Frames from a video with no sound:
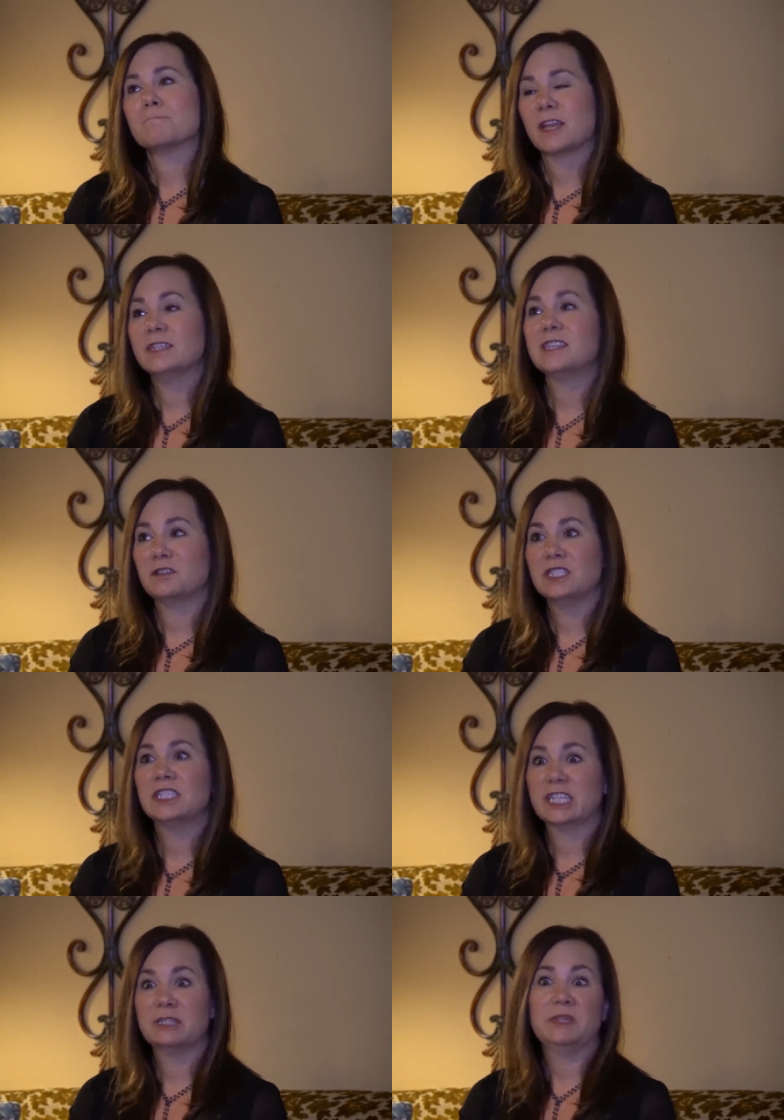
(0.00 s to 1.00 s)
It sounded
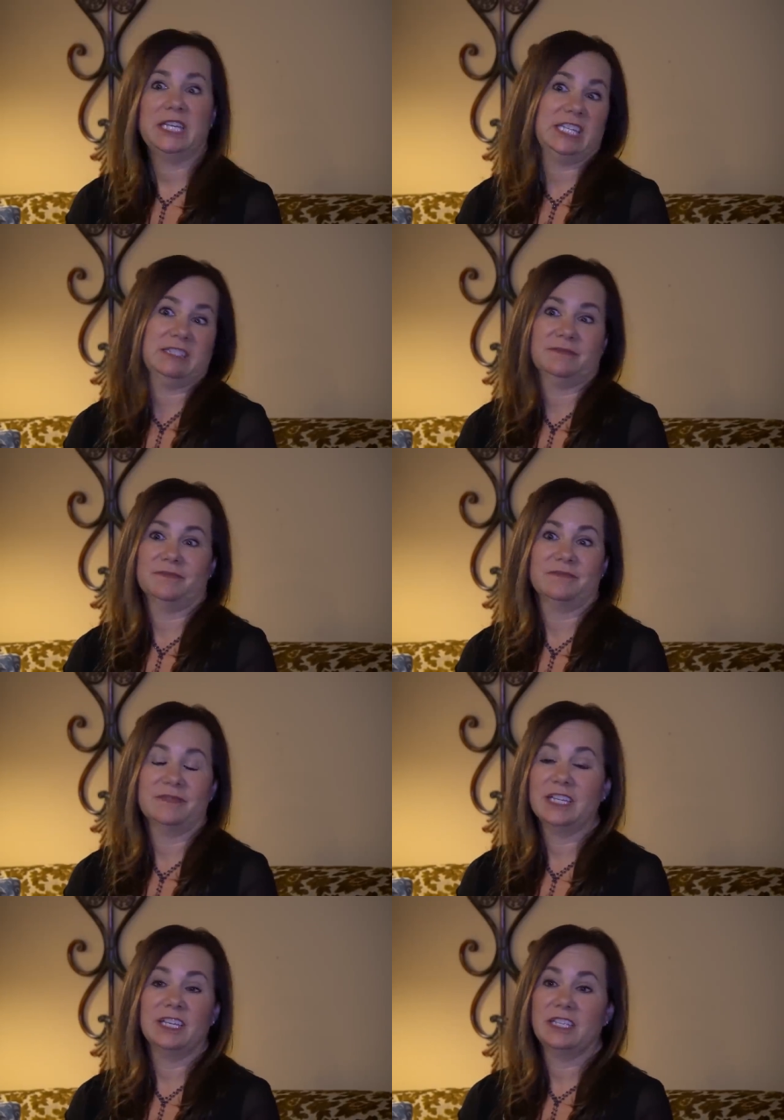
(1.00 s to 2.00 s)
like me.
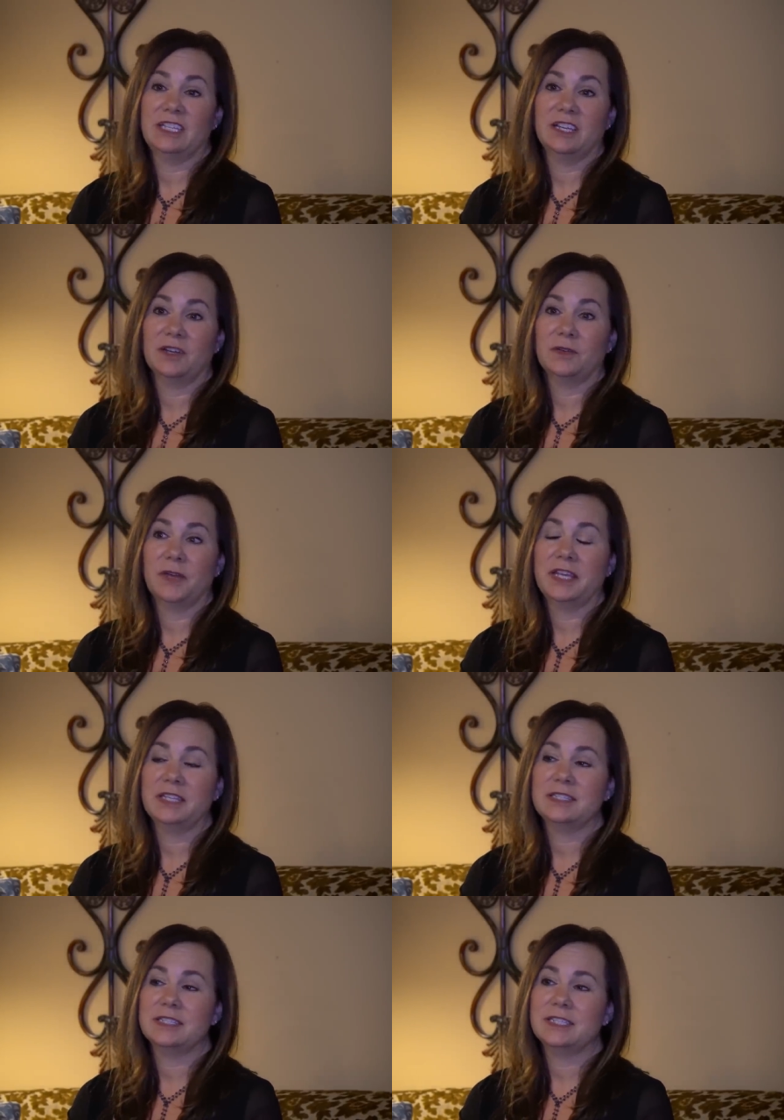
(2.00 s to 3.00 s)
It, it, you know, it...